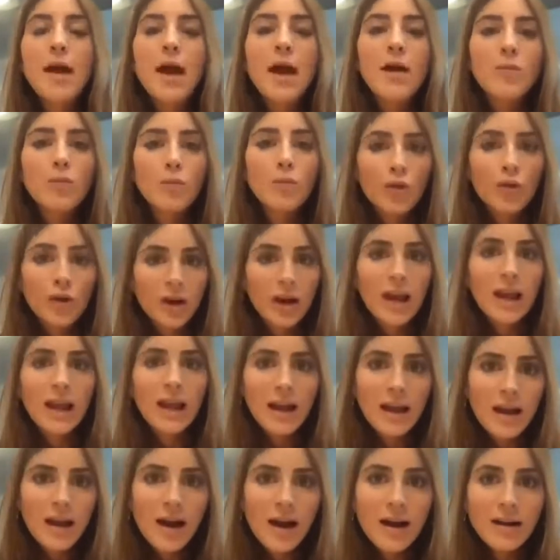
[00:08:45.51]
and working
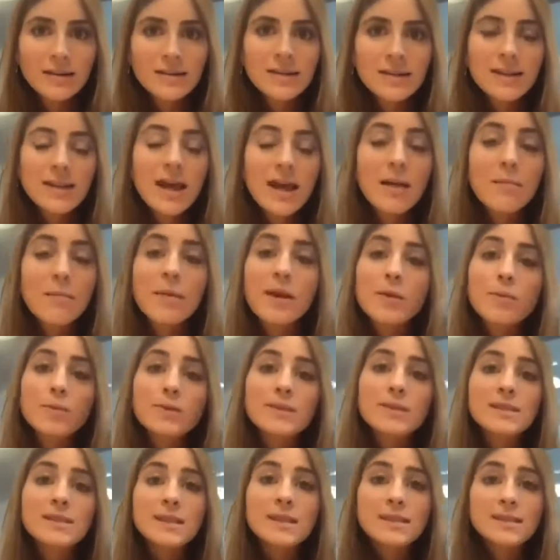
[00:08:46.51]
it onto them, and it
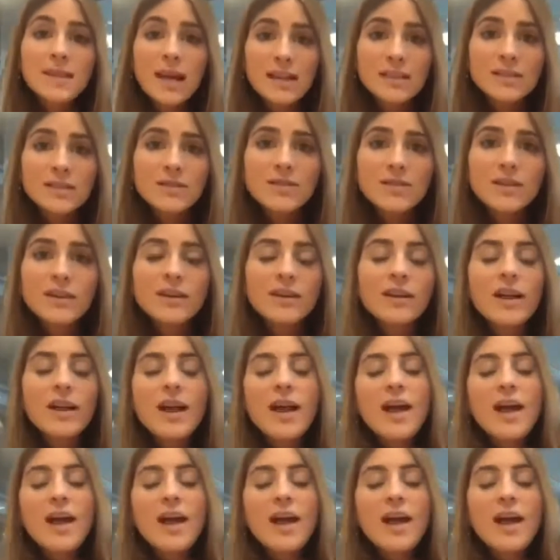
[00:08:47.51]
was successful.